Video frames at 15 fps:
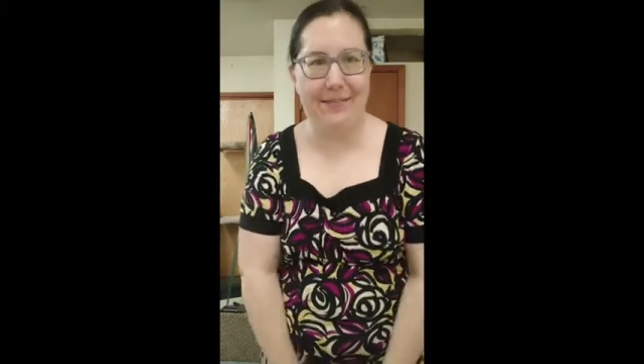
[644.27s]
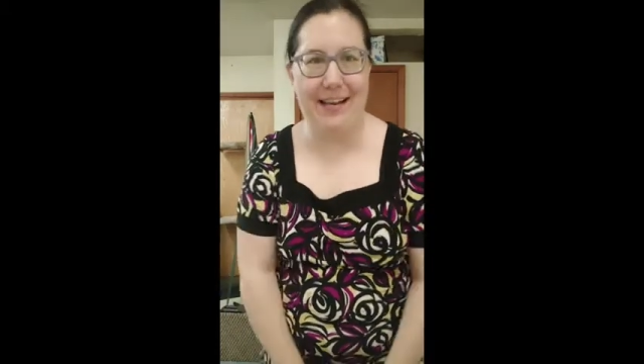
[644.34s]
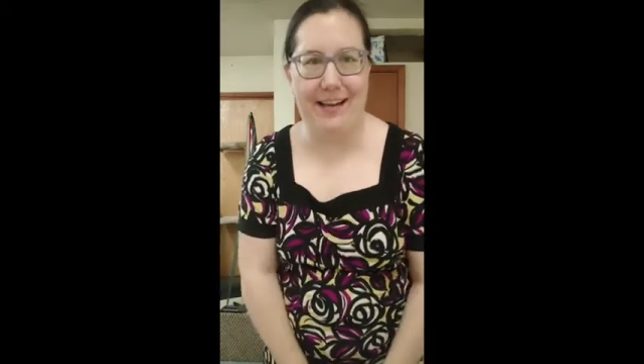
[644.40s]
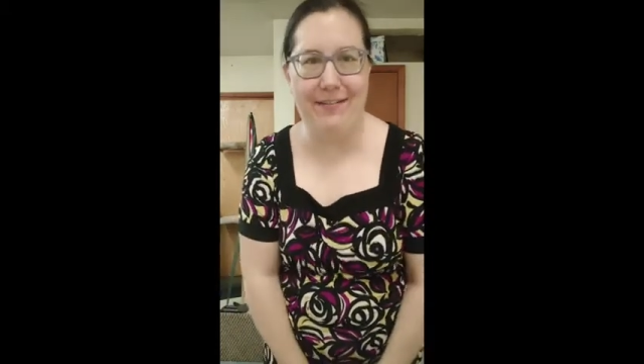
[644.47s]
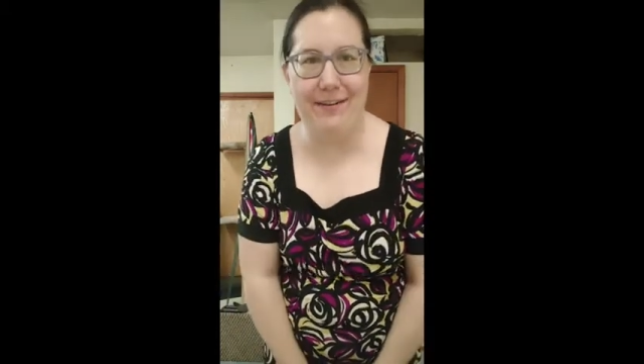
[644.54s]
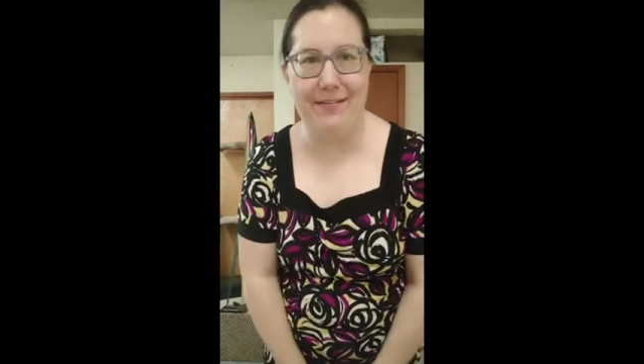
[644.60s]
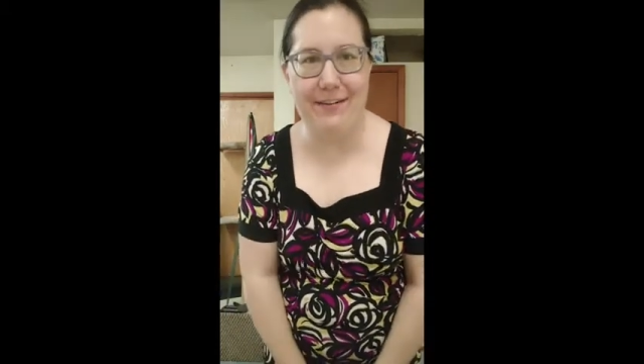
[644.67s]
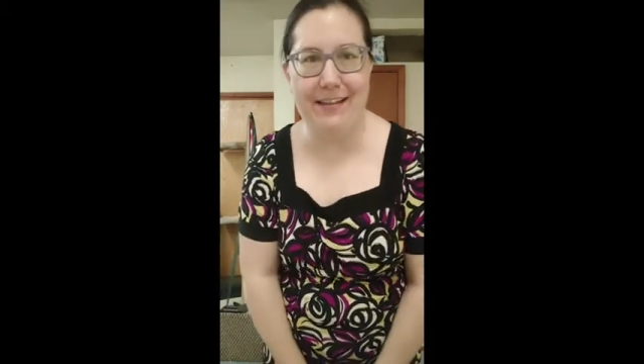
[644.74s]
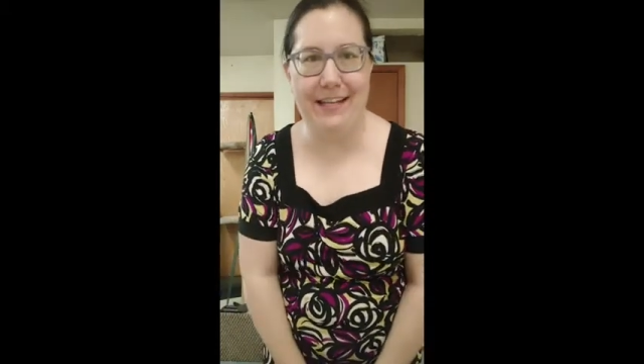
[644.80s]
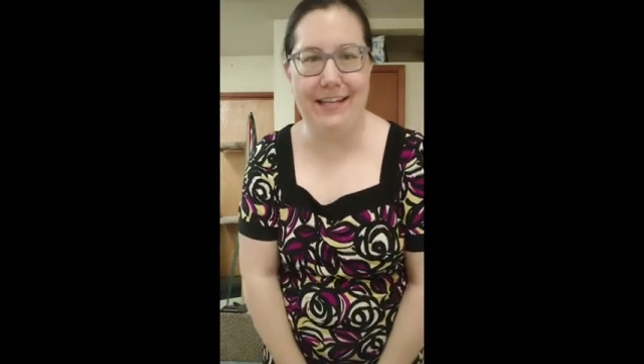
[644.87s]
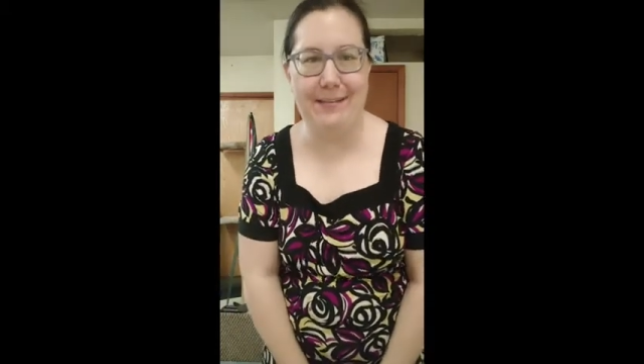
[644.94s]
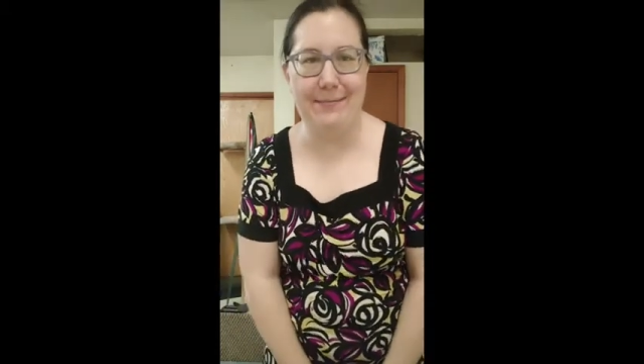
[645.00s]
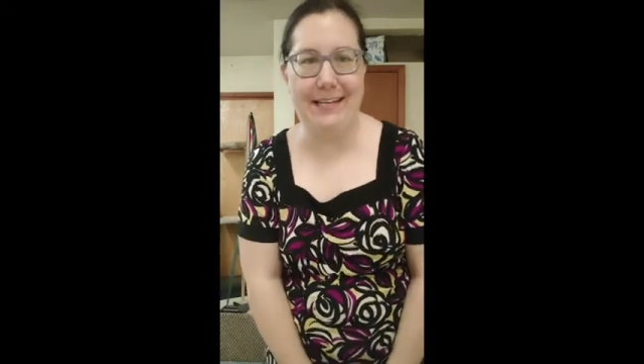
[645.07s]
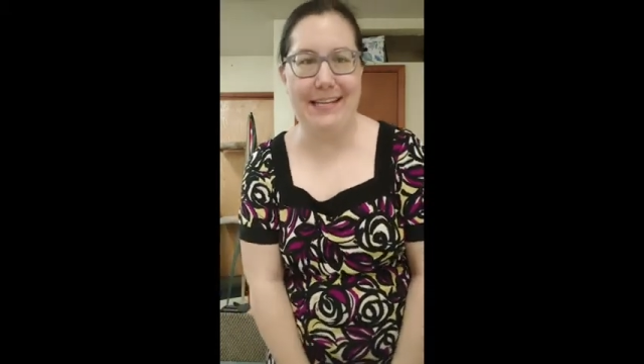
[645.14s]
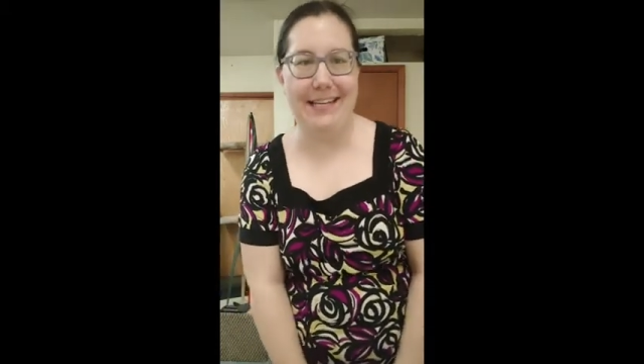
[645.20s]
how
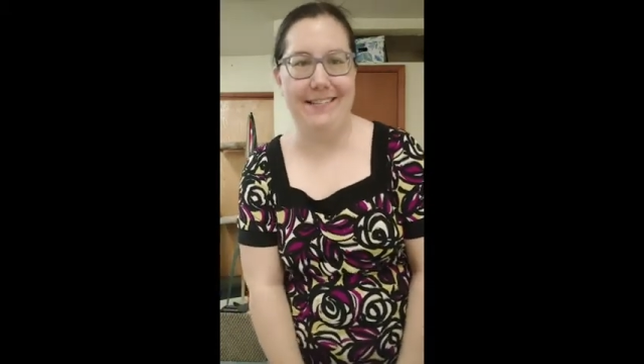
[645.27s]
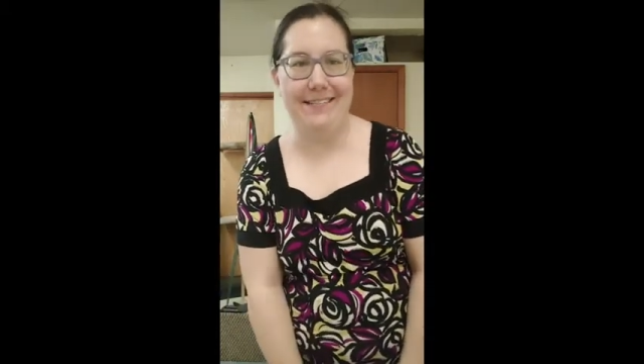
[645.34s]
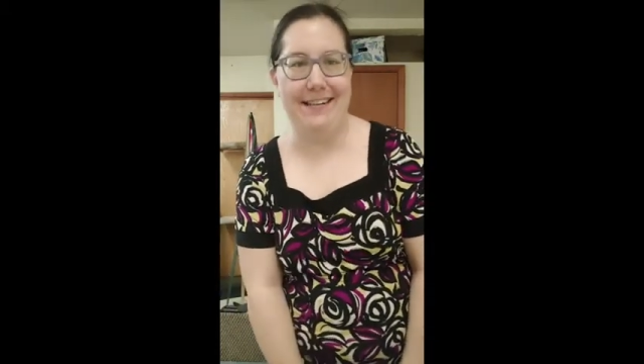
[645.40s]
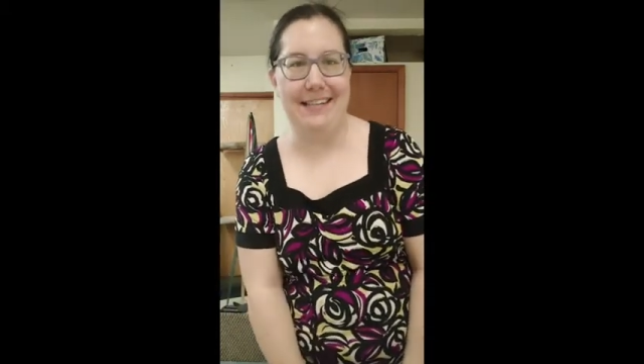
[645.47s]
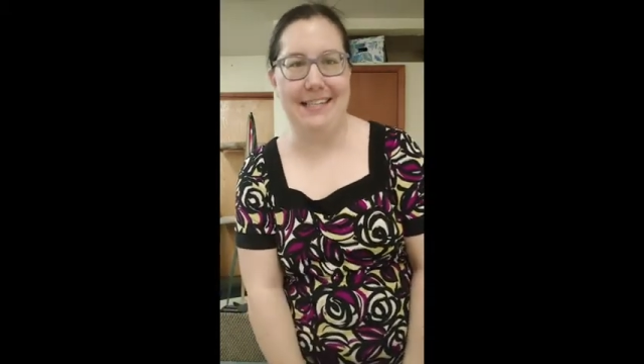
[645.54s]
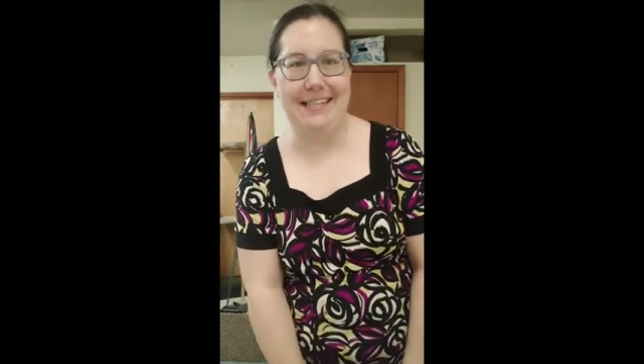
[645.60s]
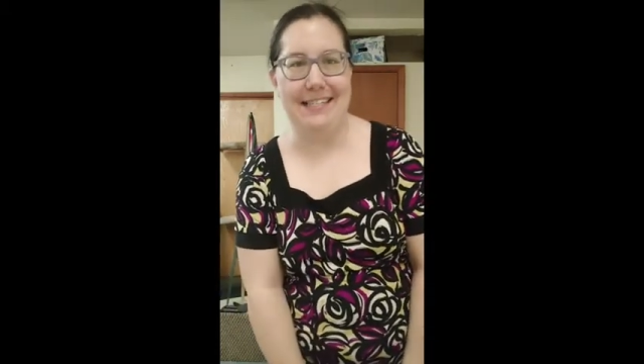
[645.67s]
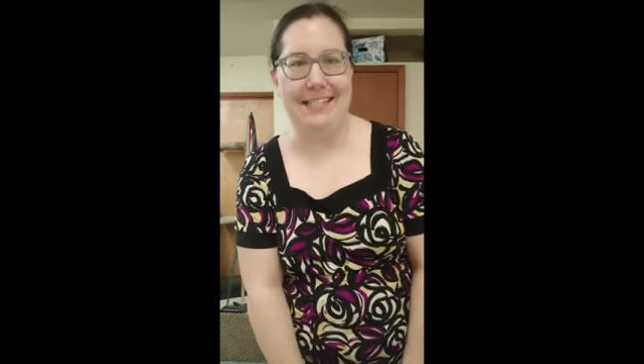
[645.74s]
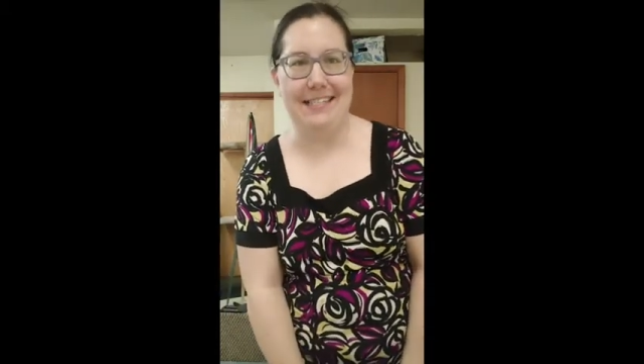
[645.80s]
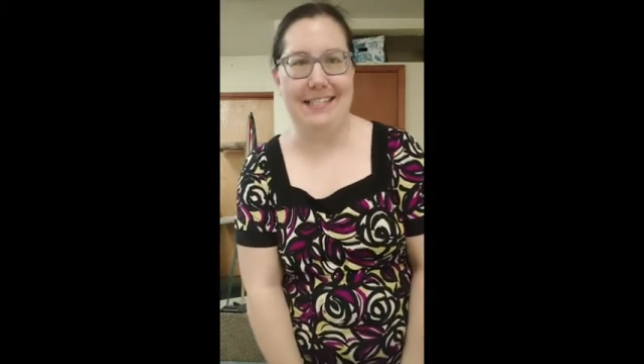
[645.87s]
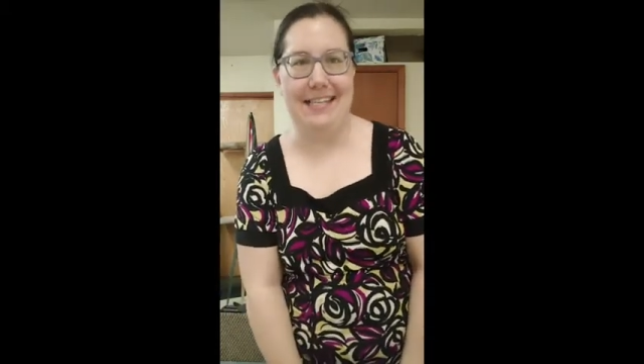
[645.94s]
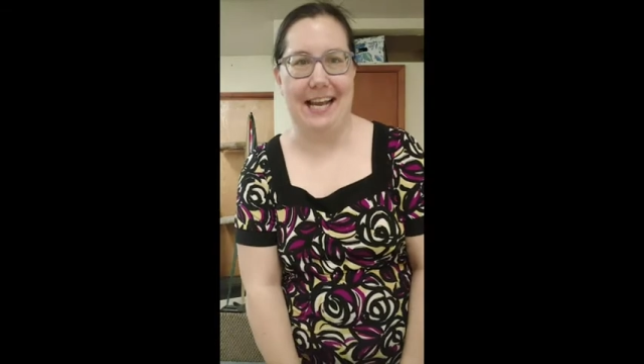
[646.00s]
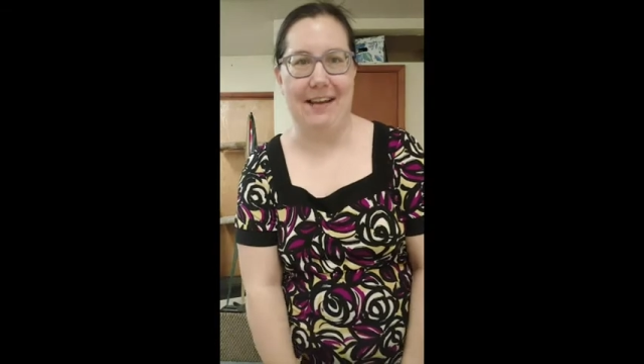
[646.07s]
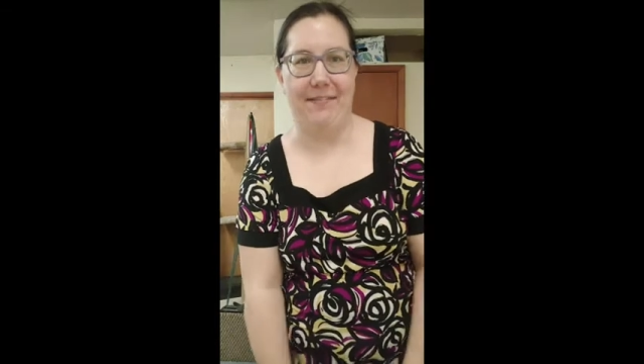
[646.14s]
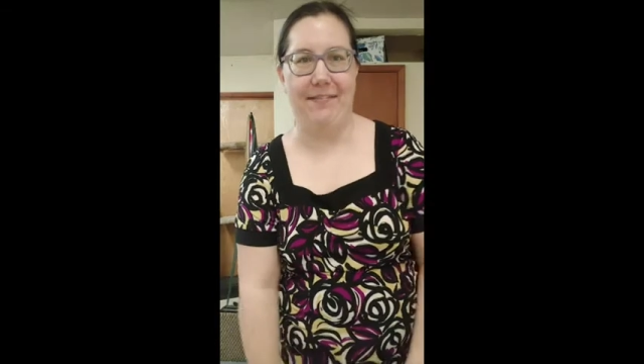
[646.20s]
everything's been going and
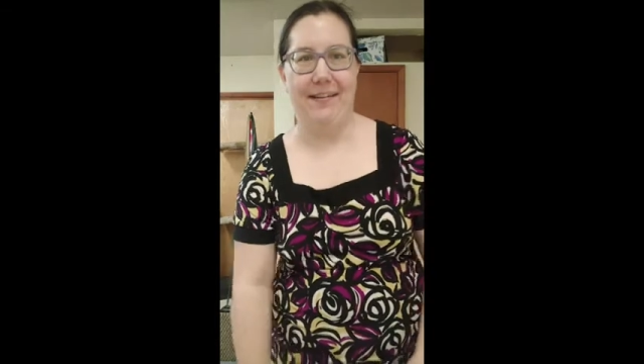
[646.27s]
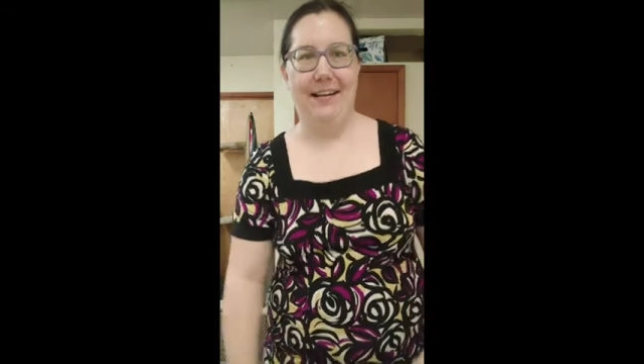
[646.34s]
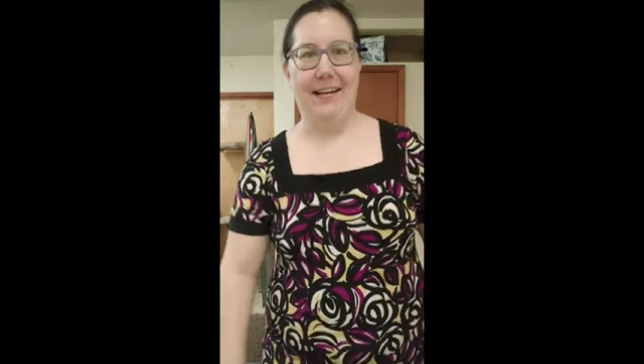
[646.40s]
stuff.